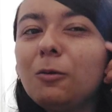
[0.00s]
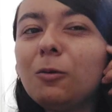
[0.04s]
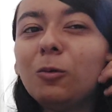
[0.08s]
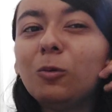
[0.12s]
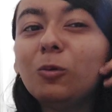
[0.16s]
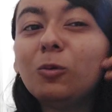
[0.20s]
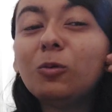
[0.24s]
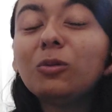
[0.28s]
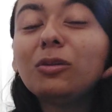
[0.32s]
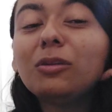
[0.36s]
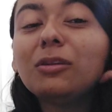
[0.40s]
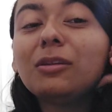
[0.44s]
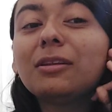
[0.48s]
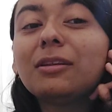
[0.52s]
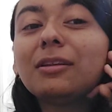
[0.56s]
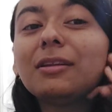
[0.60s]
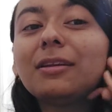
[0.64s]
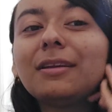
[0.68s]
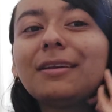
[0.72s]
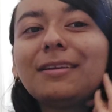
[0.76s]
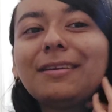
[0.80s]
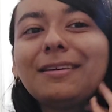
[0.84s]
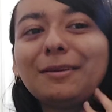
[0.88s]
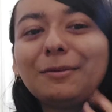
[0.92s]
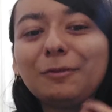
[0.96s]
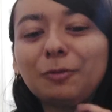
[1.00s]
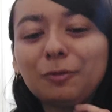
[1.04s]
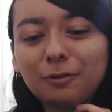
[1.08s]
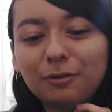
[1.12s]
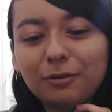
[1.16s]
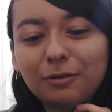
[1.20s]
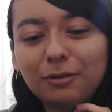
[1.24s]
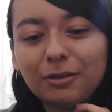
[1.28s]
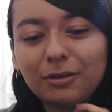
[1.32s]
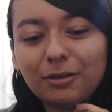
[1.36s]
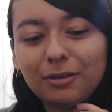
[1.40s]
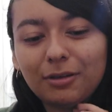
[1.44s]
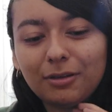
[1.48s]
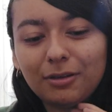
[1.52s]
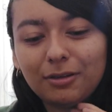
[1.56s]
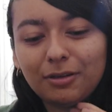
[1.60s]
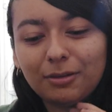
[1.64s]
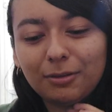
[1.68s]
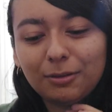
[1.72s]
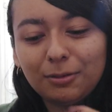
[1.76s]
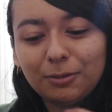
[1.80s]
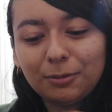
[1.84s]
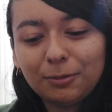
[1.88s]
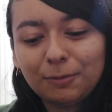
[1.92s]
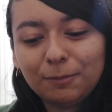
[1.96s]
only
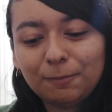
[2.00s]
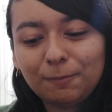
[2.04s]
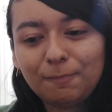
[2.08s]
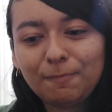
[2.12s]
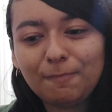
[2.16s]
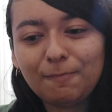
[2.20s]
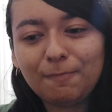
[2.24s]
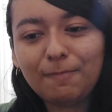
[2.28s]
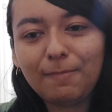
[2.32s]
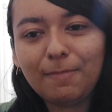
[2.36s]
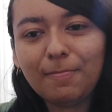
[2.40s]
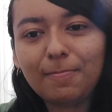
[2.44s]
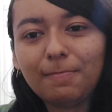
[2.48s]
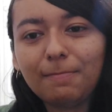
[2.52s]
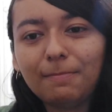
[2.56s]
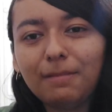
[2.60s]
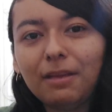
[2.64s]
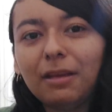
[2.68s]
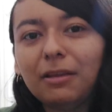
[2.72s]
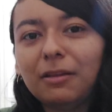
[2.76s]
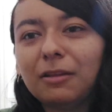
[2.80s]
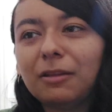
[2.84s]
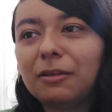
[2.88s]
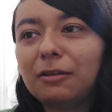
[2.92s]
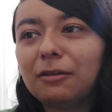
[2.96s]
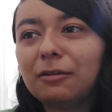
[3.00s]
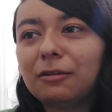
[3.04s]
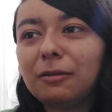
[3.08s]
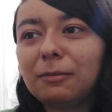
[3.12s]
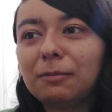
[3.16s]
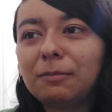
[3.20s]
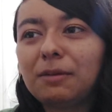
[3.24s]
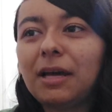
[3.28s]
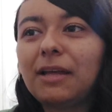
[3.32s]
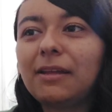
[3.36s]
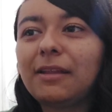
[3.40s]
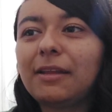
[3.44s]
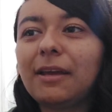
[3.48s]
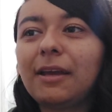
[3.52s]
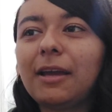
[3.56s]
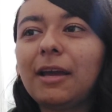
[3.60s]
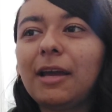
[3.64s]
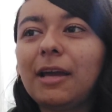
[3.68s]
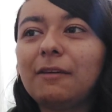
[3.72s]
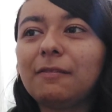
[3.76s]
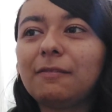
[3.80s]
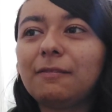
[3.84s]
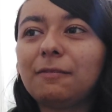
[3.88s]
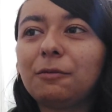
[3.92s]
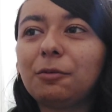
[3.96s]
uh, the only path I
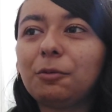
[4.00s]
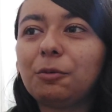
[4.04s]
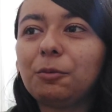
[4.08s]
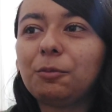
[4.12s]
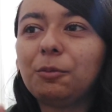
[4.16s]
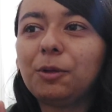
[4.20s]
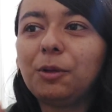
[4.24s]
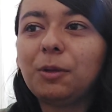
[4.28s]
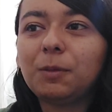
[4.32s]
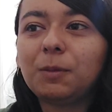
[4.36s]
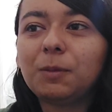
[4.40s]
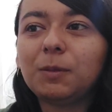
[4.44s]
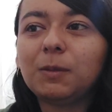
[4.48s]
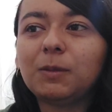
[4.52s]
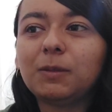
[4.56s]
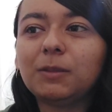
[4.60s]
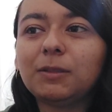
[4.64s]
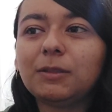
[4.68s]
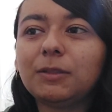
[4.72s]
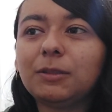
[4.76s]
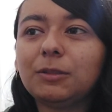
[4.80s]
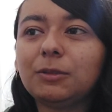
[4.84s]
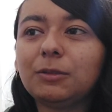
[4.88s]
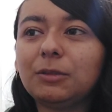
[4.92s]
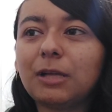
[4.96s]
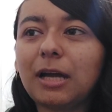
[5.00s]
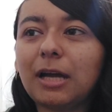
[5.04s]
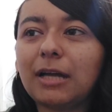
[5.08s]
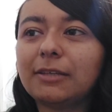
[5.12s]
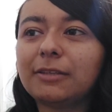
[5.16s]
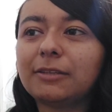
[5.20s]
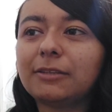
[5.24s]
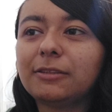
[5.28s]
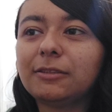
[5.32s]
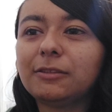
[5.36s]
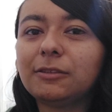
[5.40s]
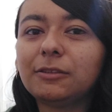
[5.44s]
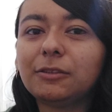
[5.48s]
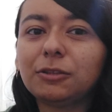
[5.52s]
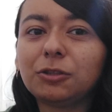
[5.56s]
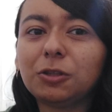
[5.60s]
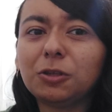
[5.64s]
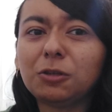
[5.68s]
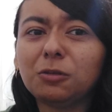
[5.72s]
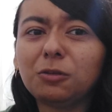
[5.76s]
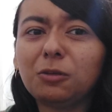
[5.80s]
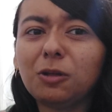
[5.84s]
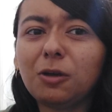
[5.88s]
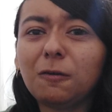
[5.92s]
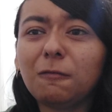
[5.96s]
have for people to actually
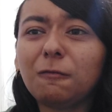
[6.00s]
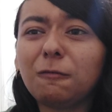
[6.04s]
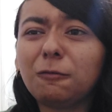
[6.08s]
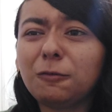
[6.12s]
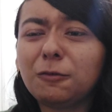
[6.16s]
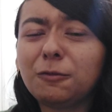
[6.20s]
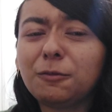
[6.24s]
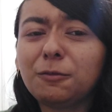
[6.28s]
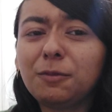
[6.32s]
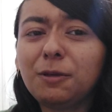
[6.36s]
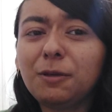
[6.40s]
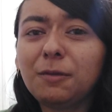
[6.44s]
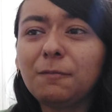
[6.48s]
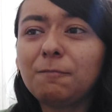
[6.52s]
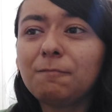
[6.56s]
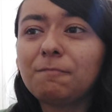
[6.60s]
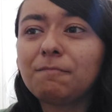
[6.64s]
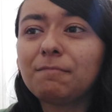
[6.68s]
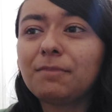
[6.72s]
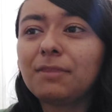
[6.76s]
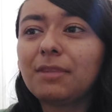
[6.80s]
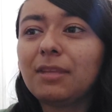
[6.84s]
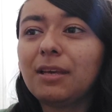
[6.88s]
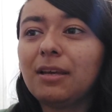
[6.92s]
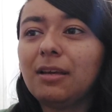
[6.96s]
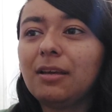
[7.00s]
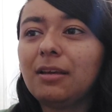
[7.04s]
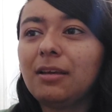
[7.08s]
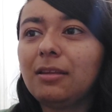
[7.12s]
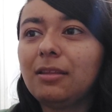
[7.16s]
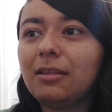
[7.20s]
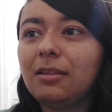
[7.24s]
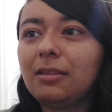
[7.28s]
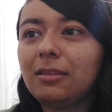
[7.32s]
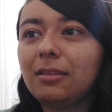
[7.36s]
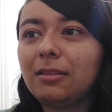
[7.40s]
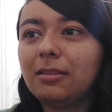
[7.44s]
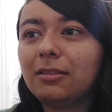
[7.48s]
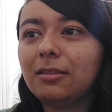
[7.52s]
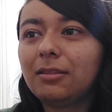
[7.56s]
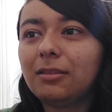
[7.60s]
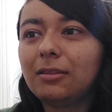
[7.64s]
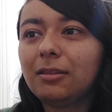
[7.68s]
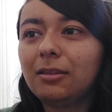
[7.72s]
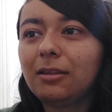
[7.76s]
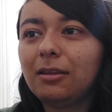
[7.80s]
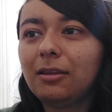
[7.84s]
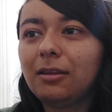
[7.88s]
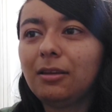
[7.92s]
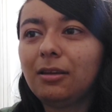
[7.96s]
show love to me
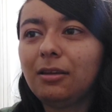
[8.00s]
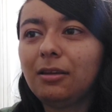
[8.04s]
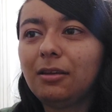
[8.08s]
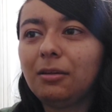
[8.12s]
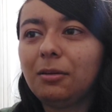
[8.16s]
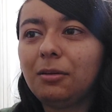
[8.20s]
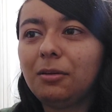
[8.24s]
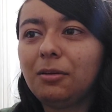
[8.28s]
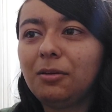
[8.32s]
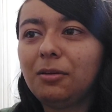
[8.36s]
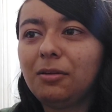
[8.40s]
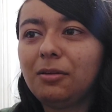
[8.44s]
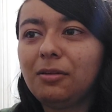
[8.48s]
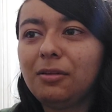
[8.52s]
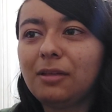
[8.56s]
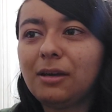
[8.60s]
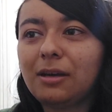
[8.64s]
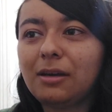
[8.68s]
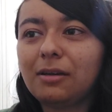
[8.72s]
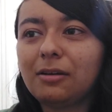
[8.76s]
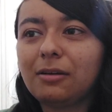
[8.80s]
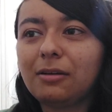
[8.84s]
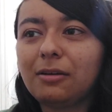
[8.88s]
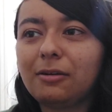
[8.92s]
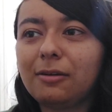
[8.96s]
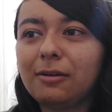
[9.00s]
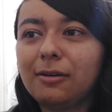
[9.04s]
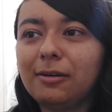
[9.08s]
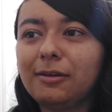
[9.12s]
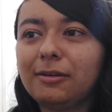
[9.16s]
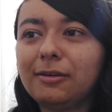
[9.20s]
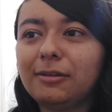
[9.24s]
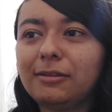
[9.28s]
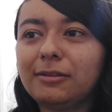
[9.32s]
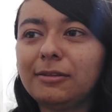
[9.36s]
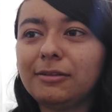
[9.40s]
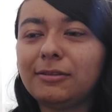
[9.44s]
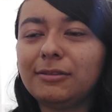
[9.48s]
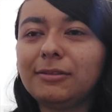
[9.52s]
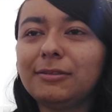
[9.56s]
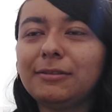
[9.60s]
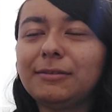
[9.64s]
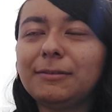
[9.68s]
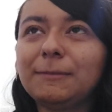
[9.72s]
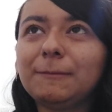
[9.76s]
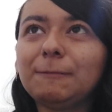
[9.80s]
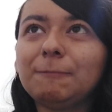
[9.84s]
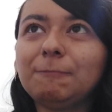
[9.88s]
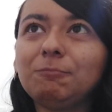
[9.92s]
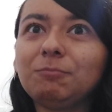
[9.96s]
uh, that aren't
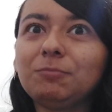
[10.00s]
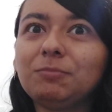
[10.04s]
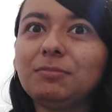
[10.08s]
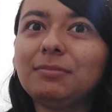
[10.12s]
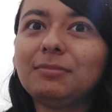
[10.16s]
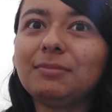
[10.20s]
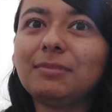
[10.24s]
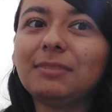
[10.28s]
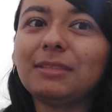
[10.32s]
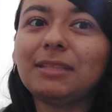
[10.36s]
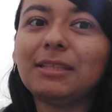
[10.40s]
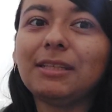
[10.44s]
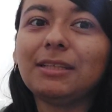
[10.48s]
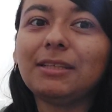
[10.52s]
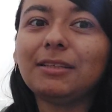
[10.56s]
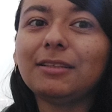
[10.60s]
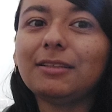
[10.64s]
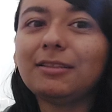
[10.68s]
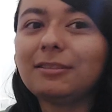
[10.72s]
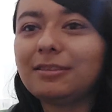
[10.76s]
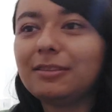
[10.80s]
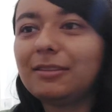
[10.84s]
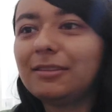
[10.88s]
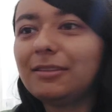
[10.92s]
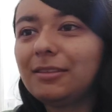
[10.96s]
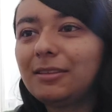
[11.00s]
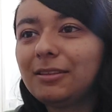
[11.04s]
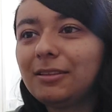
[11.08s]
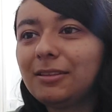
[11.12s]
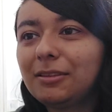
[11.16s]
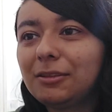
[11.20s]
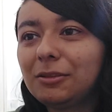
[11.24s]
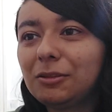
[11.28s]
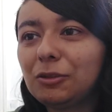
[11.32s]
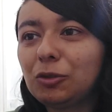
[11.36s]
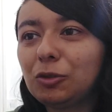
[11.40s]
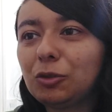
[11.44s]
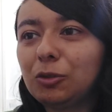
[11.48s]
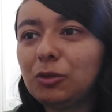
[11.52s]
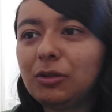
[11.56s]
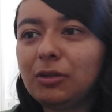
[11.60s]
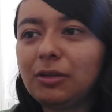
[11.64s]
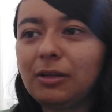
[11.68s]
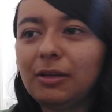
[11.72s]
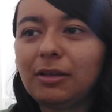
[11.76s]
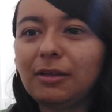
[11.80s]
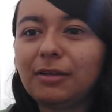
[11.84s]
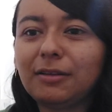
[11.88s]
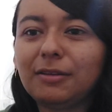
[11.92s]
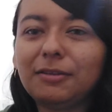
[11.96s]
like
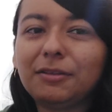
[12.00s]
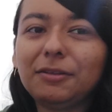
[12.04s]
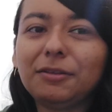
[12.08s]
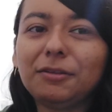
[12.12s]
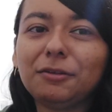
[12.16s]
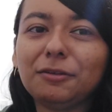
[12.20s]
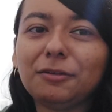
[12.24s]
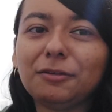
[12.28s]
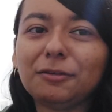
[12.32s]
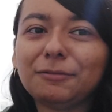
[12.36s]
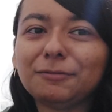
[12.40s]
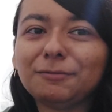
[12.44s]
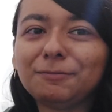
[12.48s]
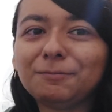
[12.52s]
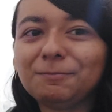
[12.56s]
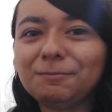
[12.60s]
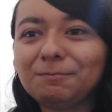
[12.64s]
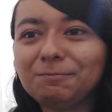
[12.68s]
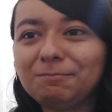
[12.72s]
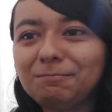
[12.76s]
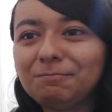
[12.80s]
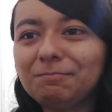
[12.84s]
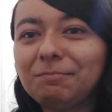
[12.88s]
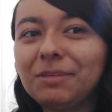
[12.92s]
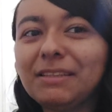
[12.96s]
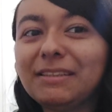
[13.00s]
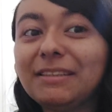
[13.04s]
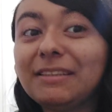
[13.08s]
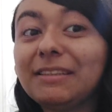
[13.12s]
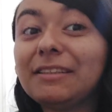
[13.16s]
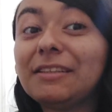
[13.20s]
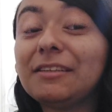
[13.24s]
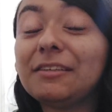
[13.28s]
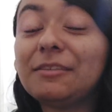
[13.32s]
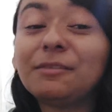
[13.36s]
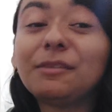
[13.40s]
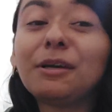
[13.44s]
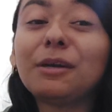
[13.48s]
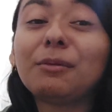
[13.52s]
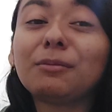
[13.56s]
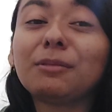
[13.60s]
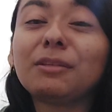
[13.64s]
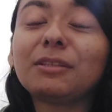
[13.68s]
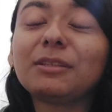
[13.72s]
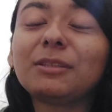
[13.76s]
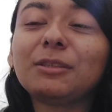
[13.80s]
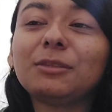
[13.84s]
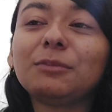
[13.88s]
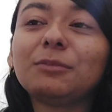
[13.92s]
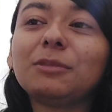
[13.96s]
like you know basically
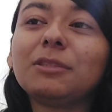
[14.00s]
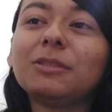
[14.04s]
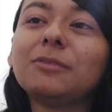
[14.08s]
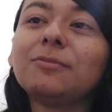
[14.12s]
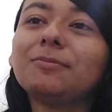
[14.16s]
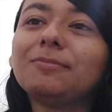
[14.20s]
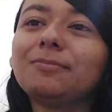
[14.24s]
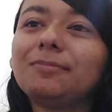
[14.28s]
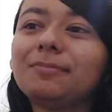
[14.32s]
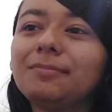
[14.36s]
family to me